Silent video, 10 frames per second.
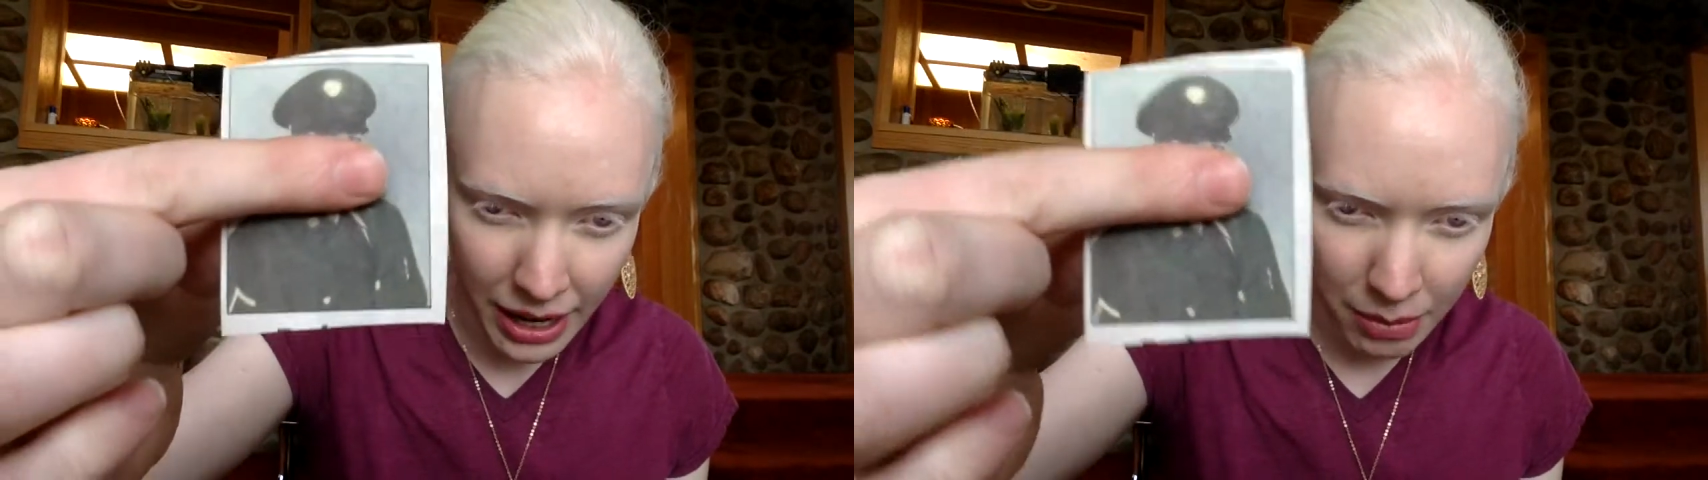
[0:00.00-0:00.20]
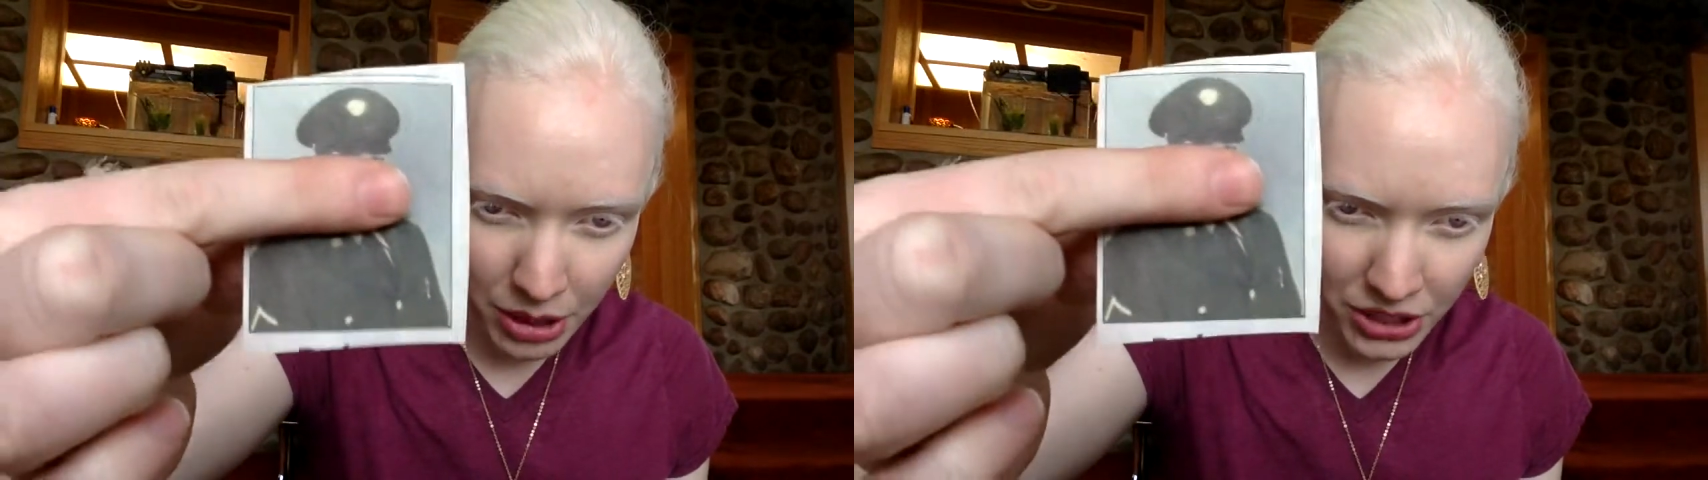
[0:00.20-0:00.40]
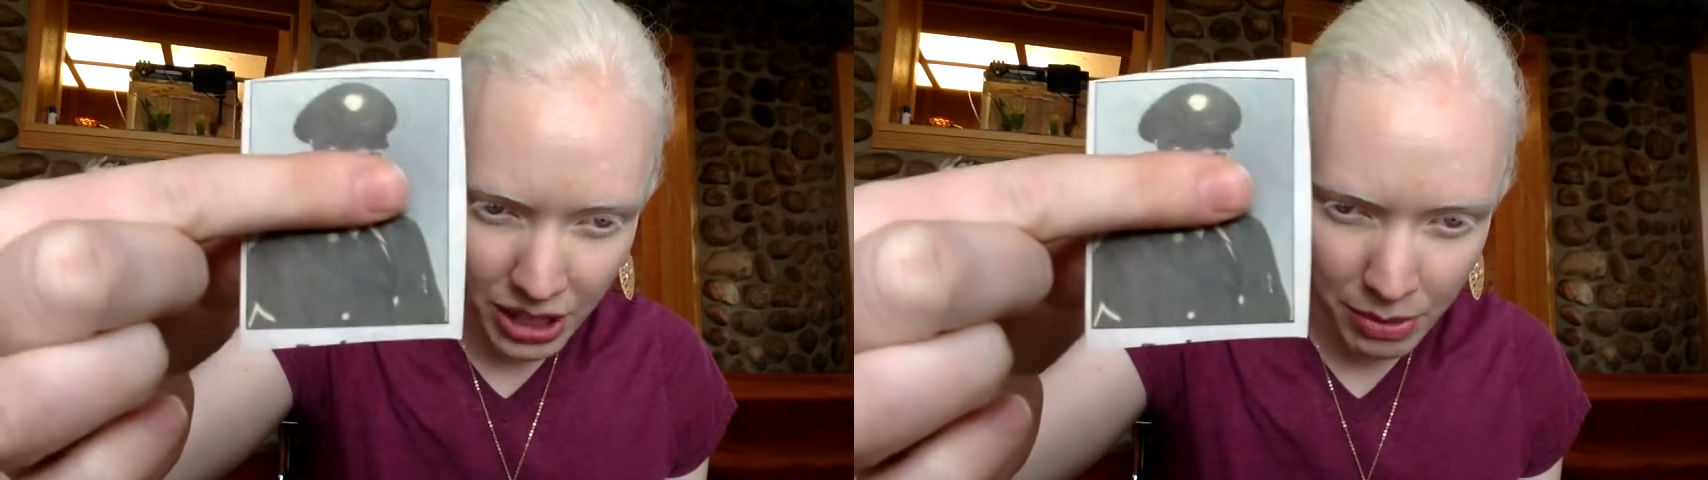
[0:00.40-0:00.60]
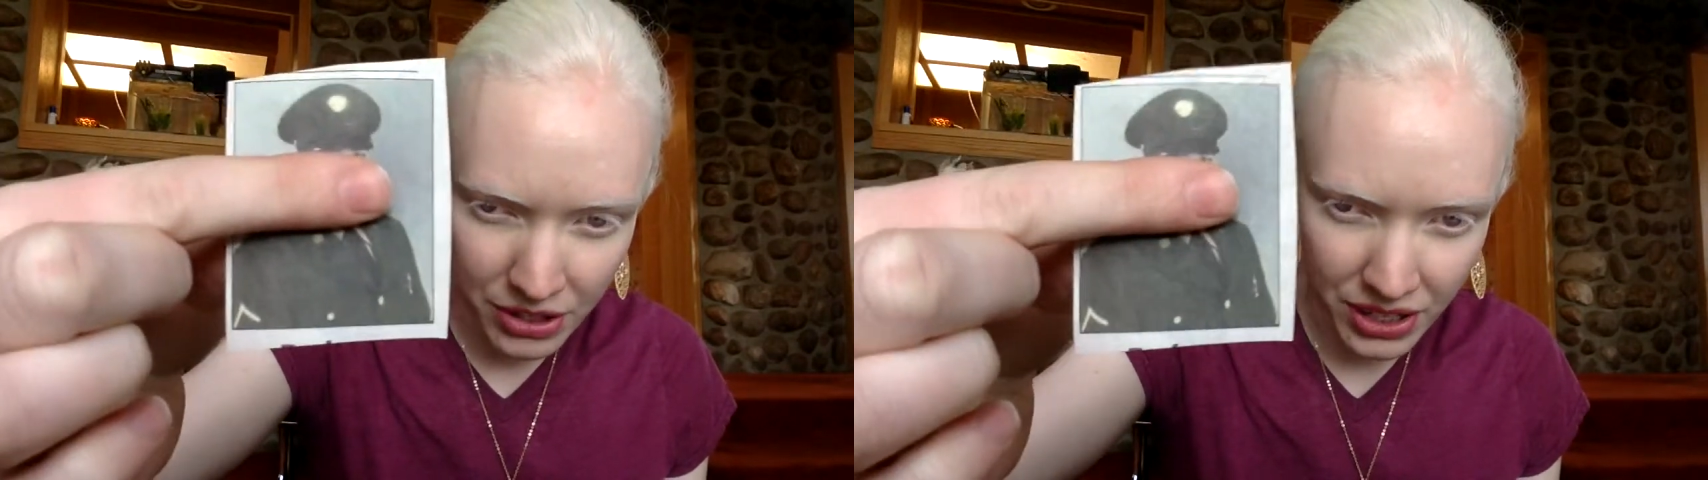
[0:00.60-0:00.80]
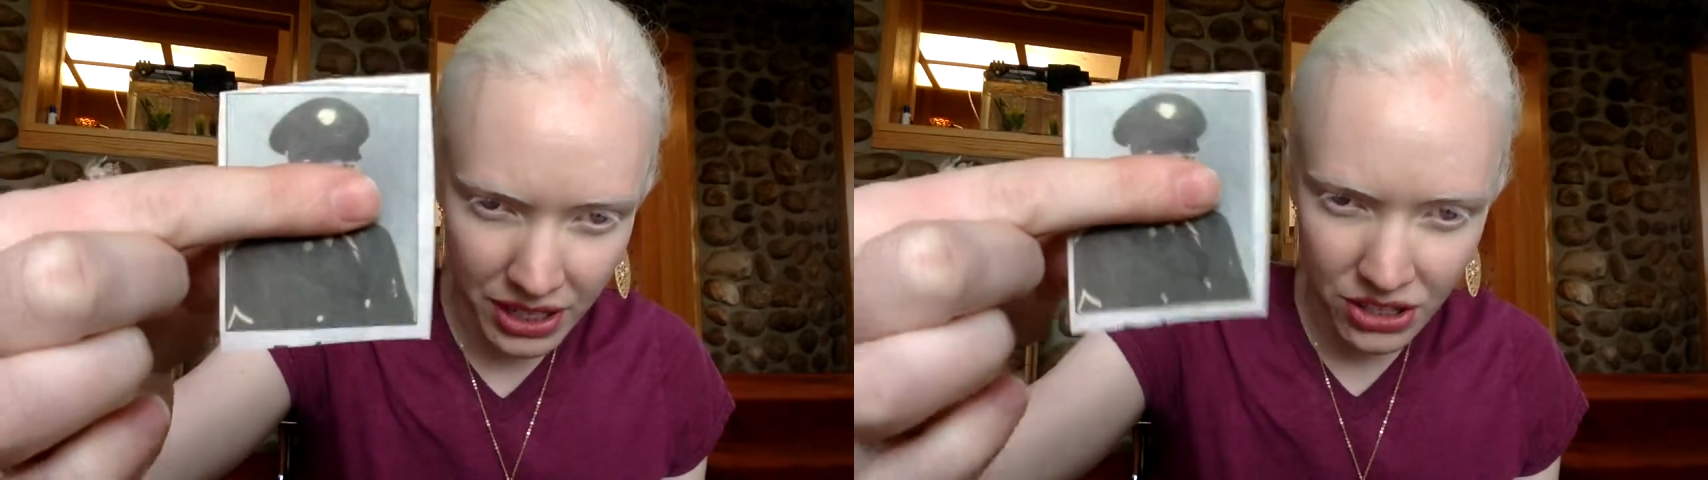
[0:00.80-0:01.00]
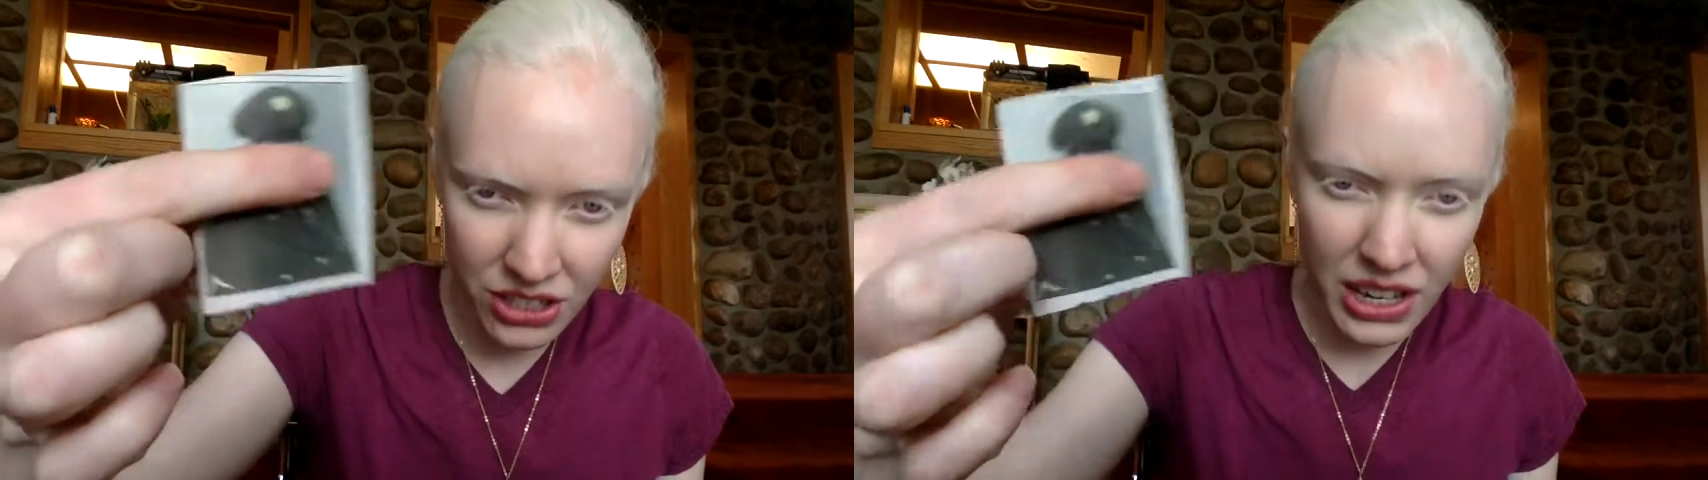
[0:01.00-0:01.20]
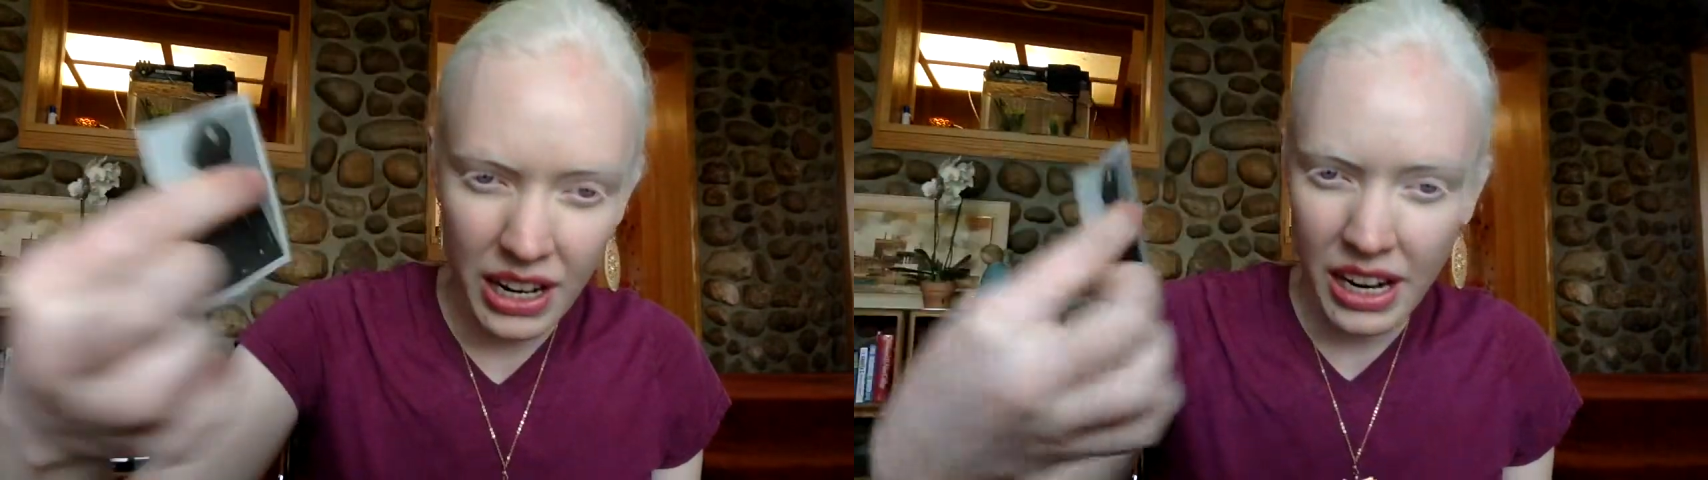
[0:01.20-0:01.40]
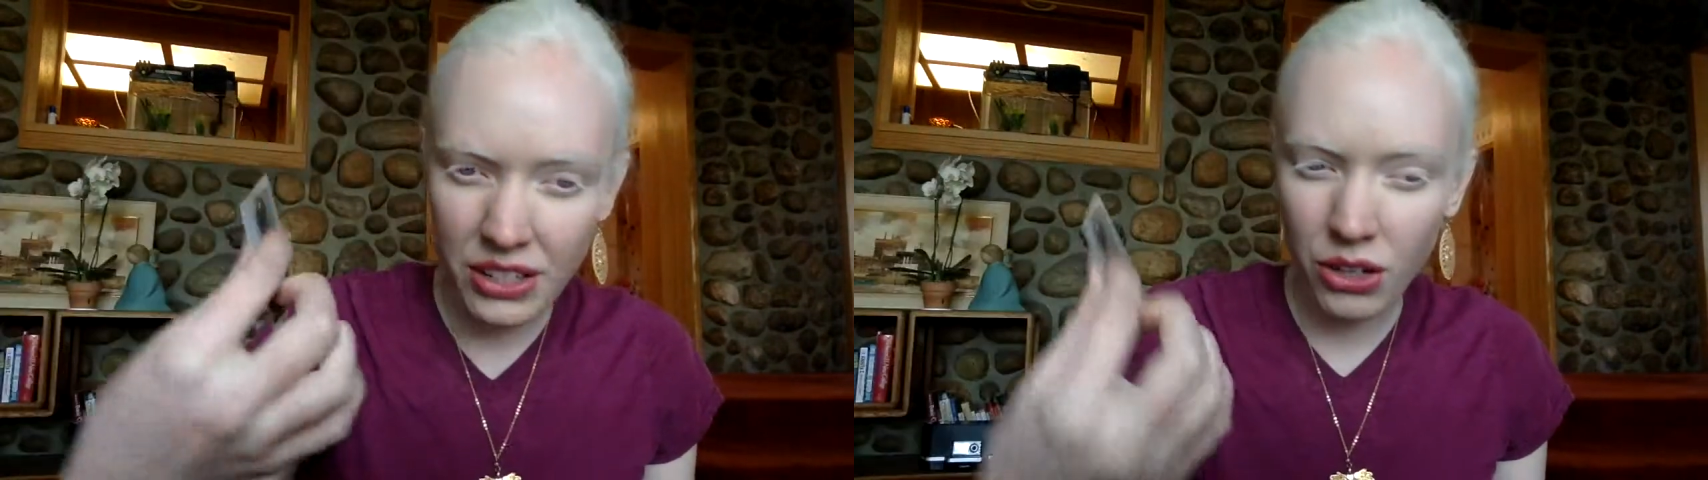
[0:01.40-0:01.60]
Military person. And
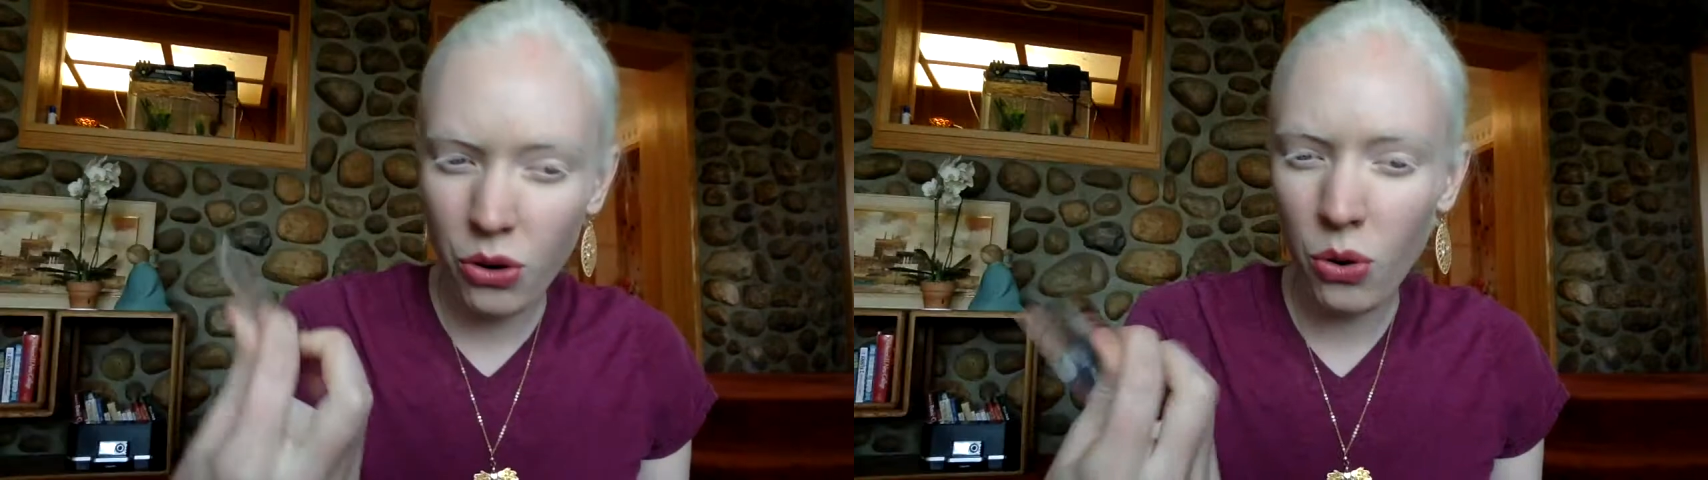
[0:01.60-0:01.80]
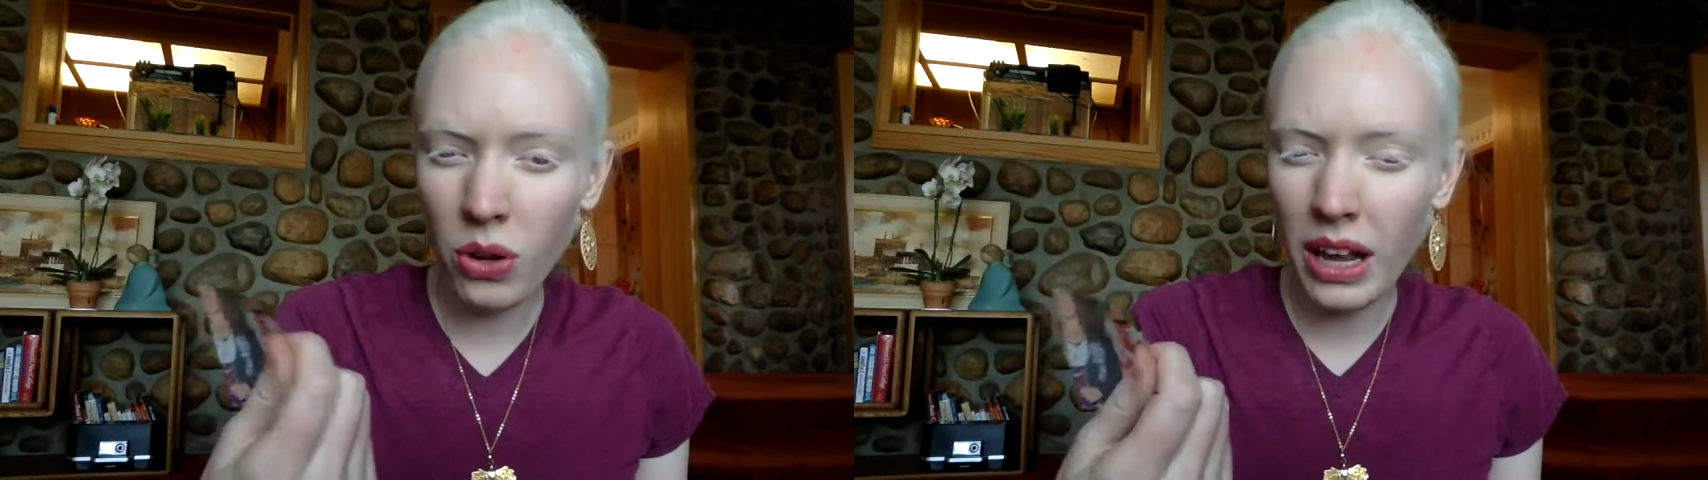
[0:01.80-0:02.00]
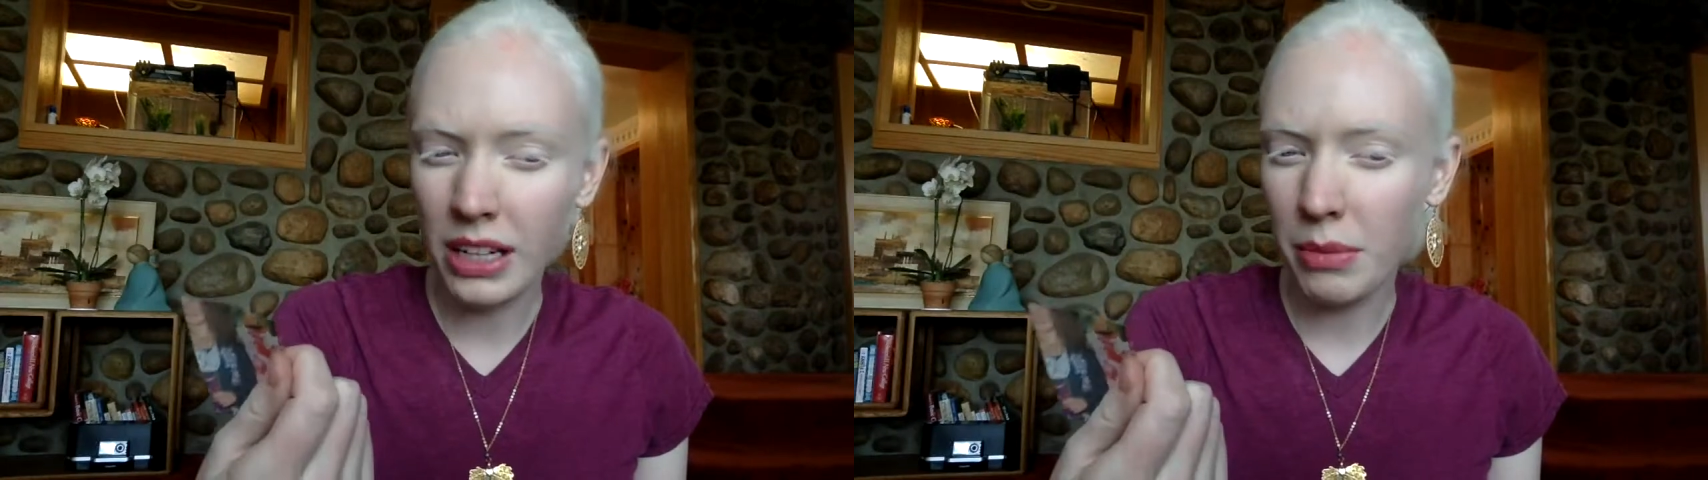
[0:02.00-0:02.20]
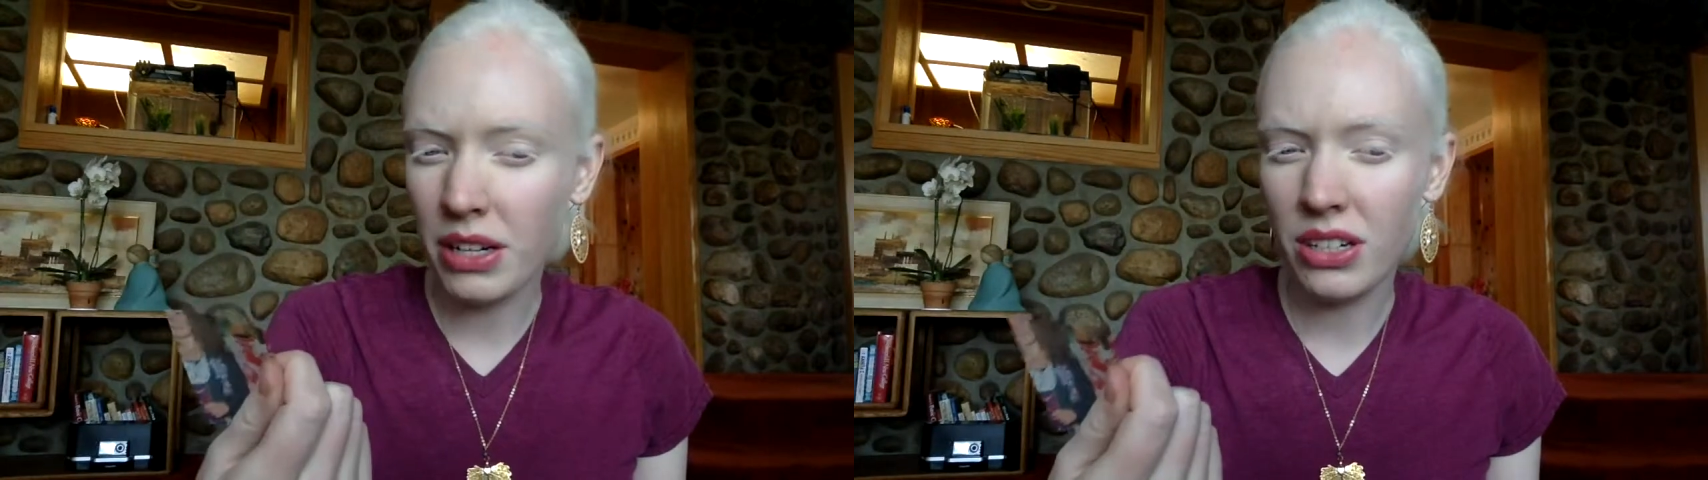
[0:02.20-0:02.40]
it's a cool element